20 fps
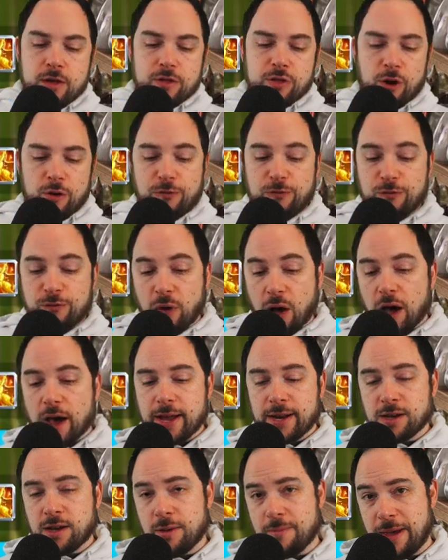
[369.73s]
They're
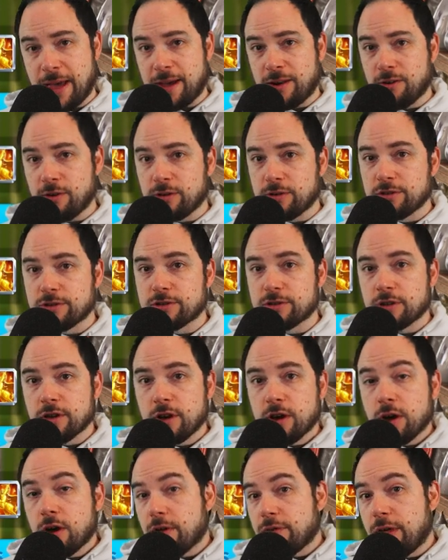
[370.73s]
fine commanders.
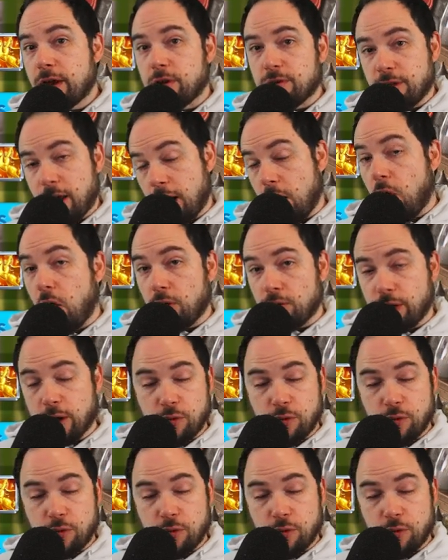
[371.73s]
They, they are,